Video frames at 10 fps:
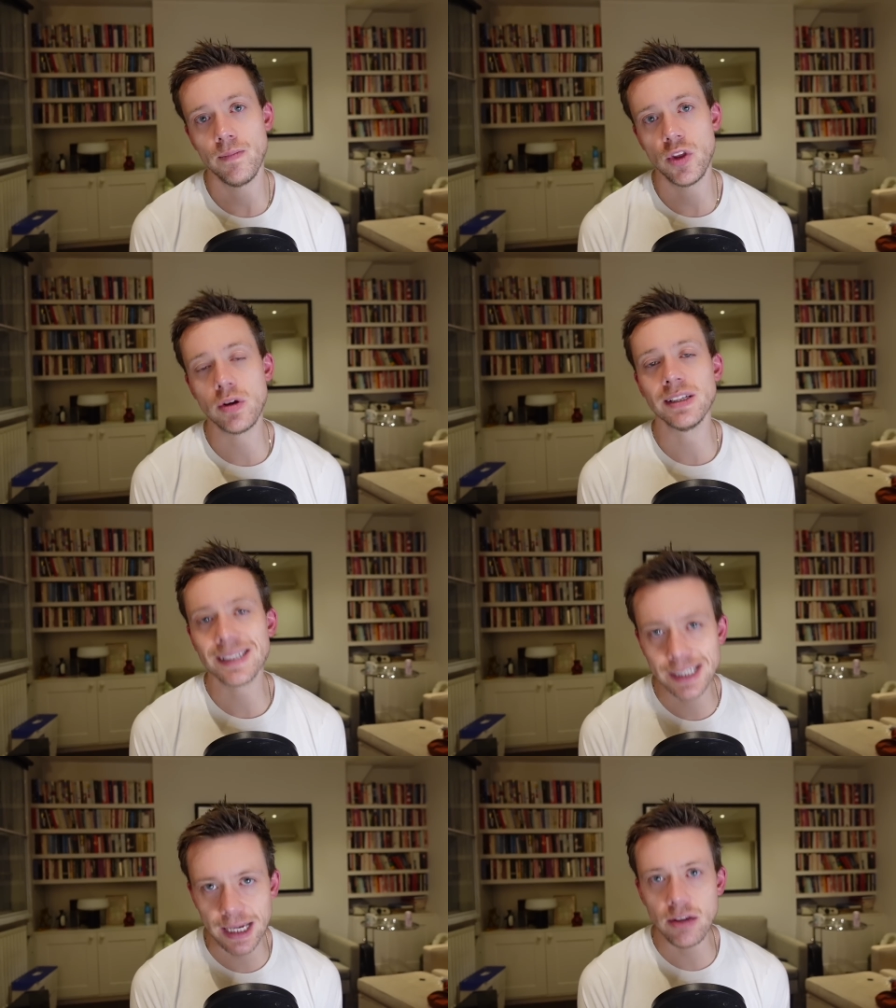You can
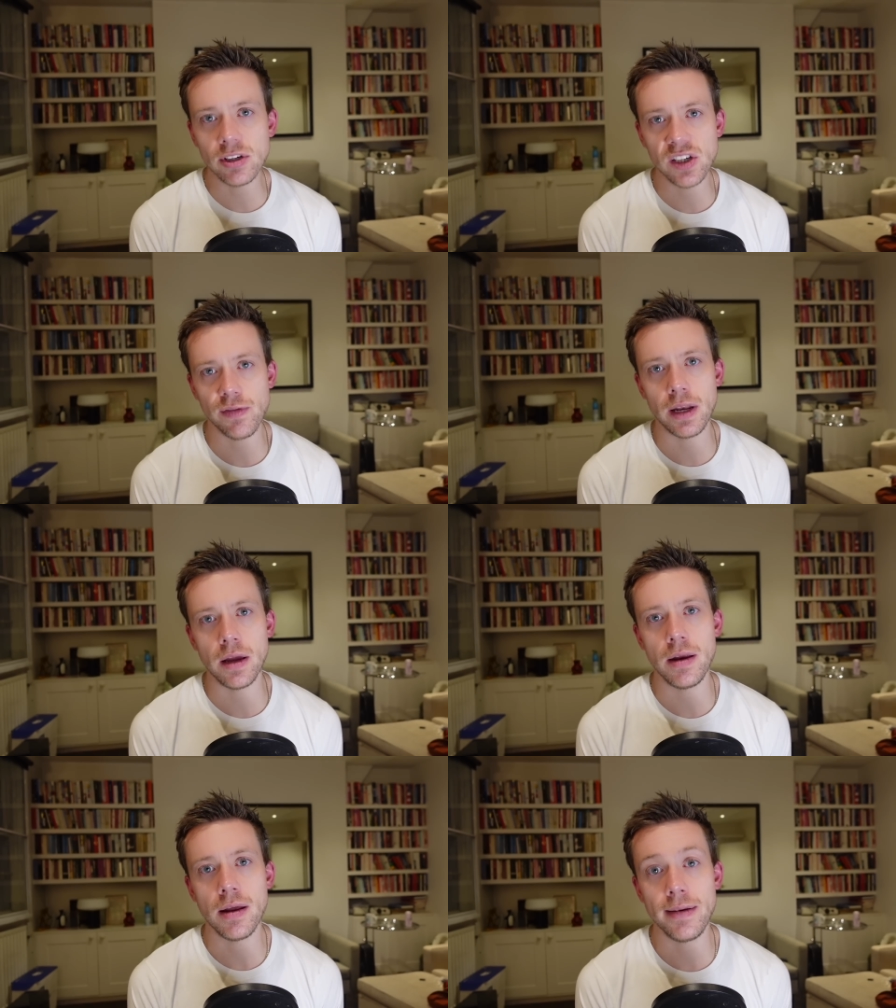see the
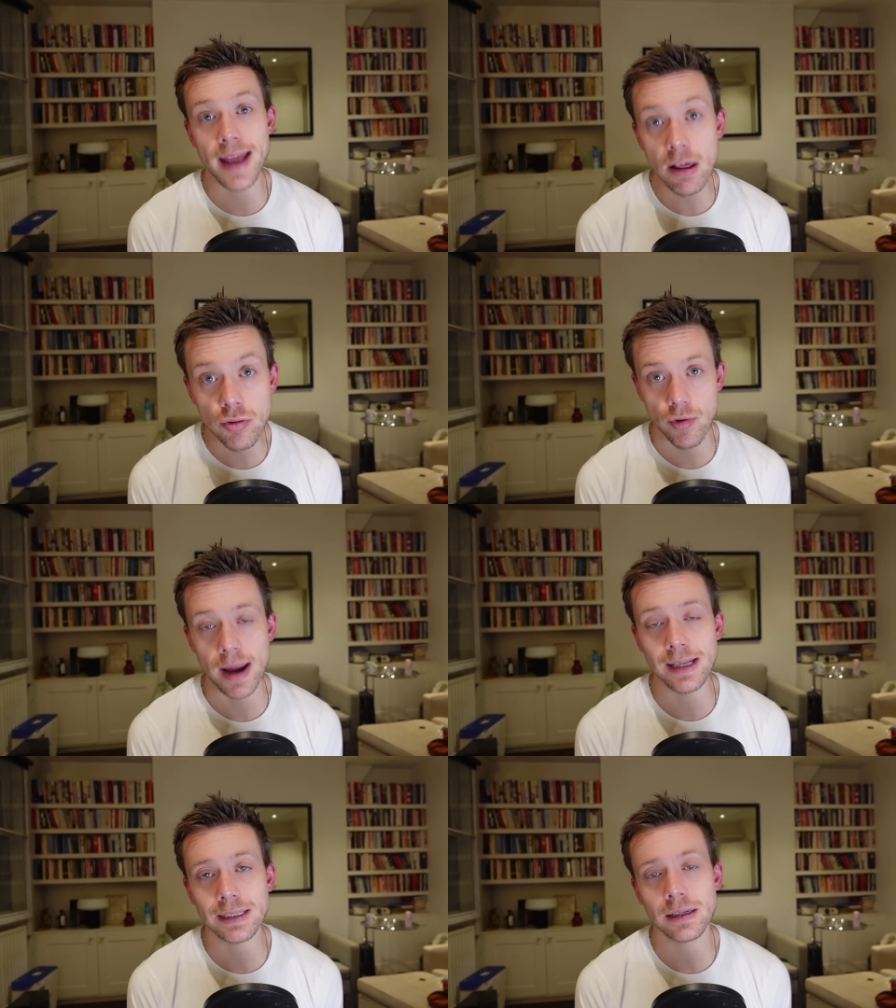civilian death
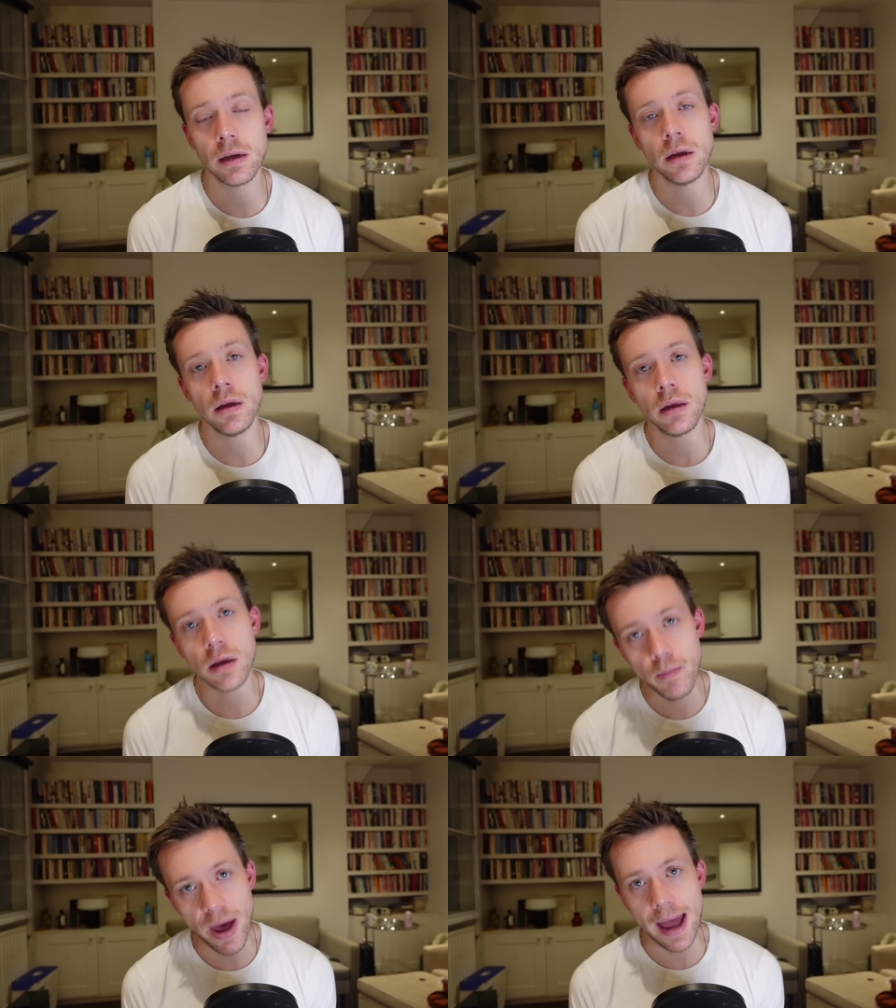rates
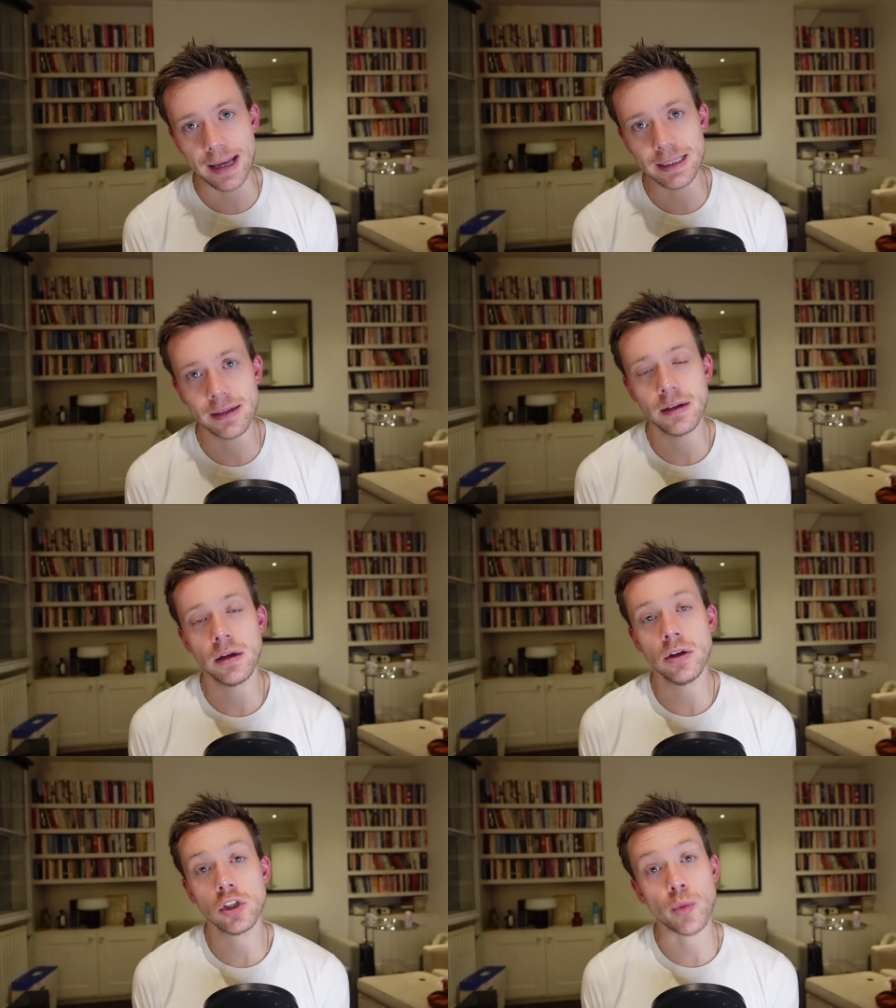compared
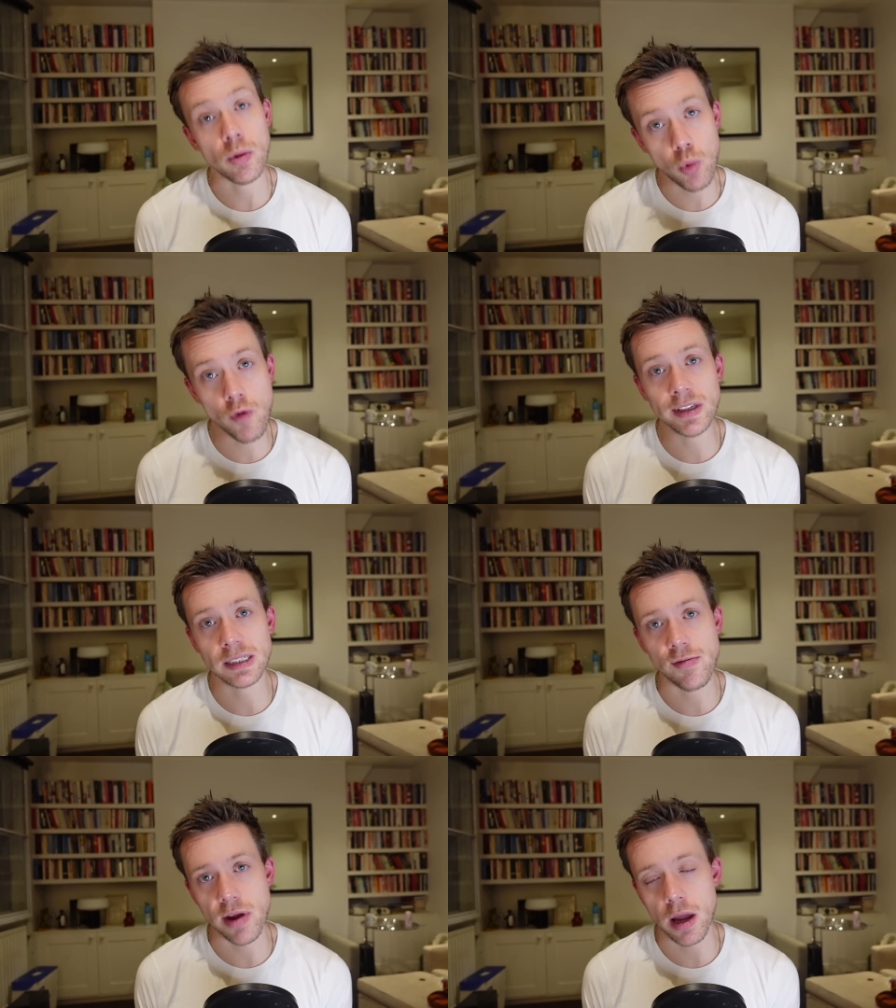to a war in
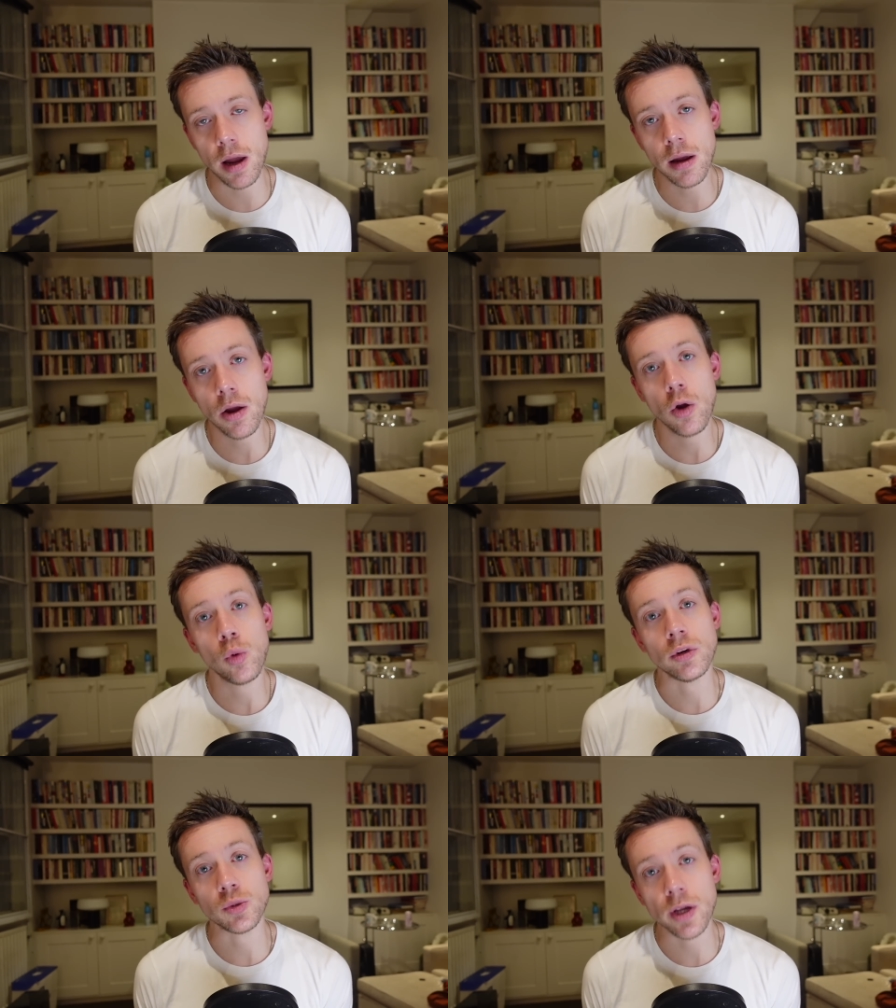Syria,
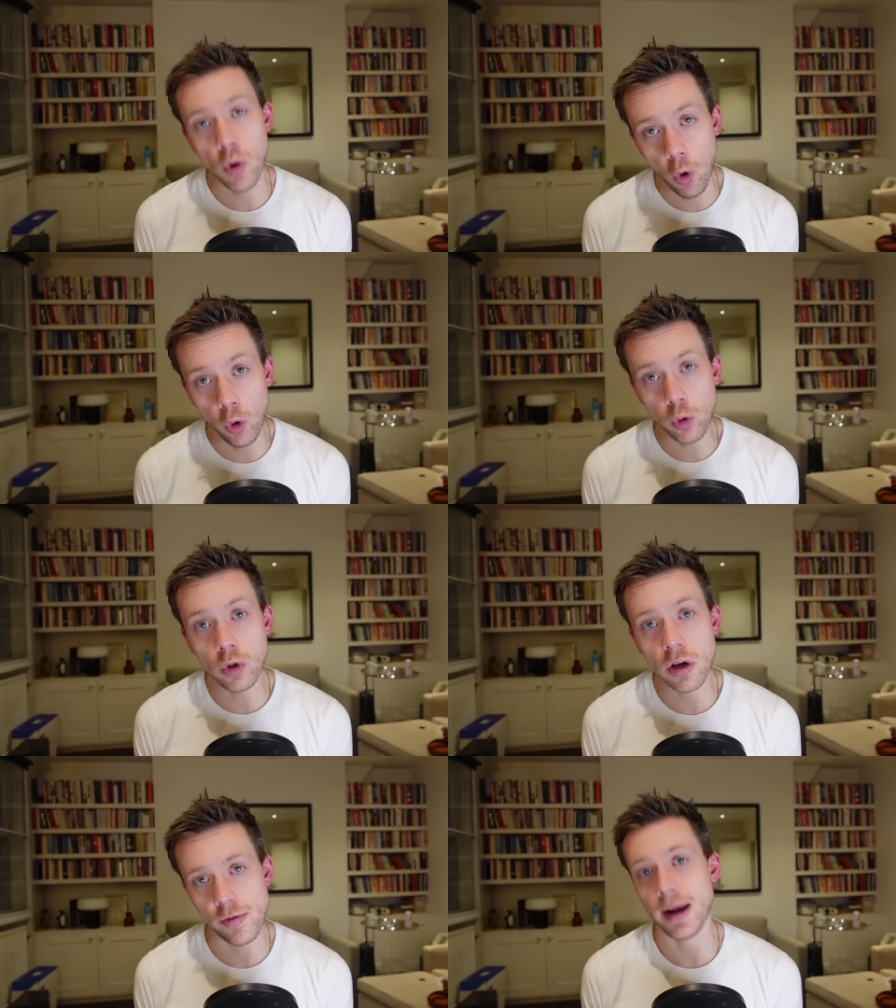which we all
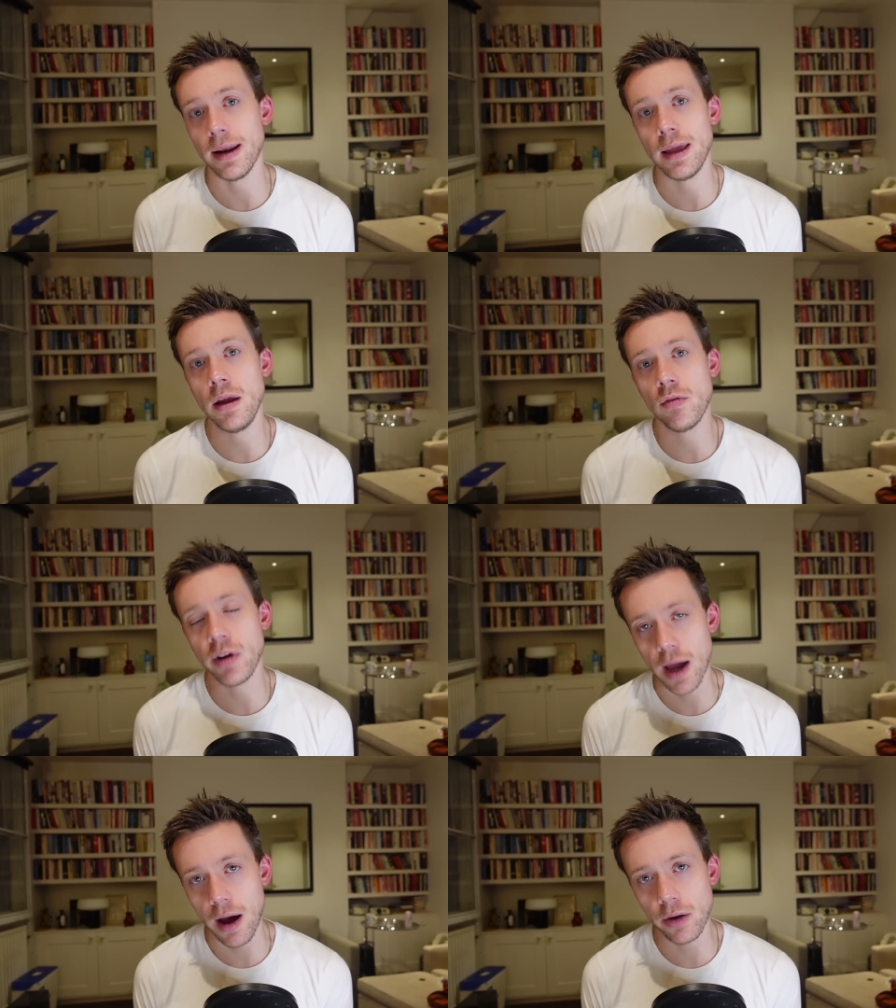correctly
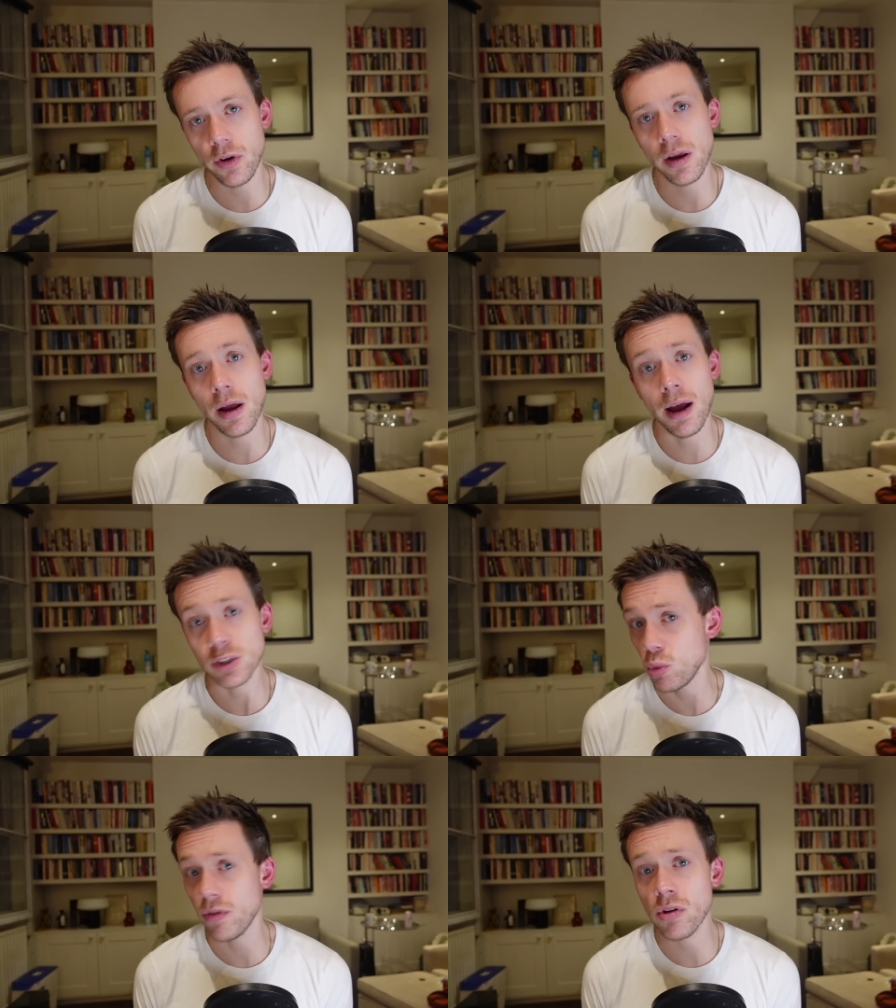regard as
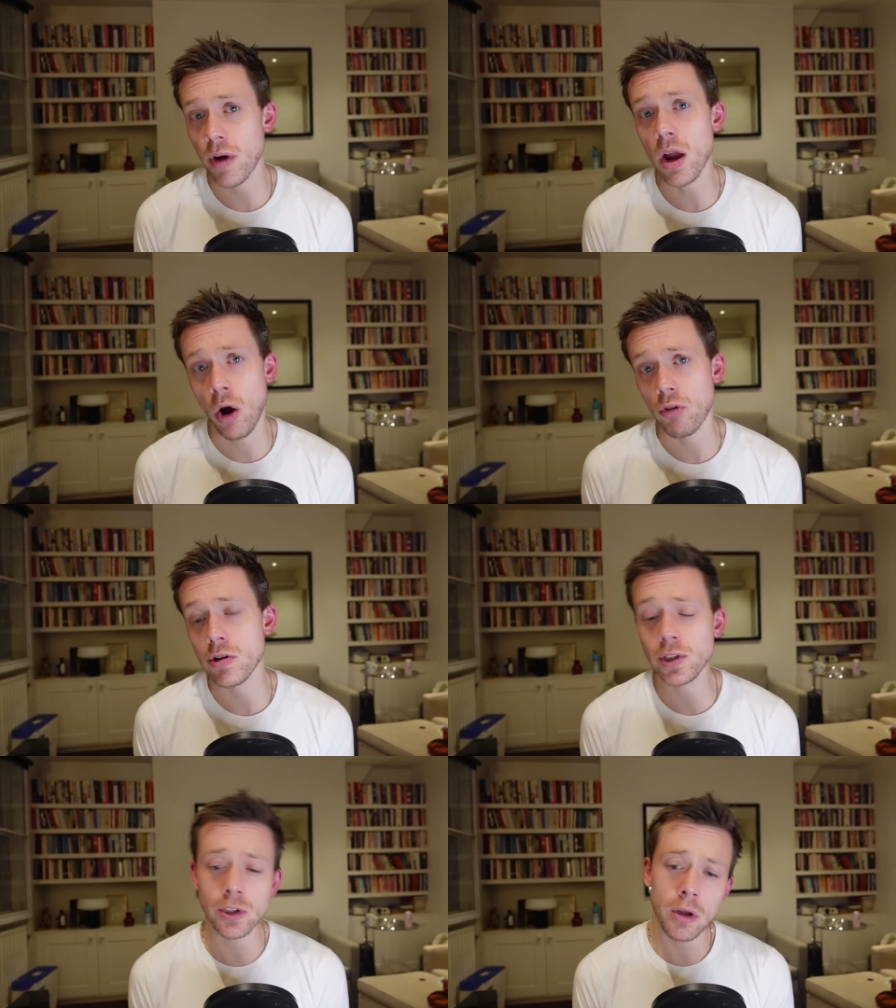one of the great horrors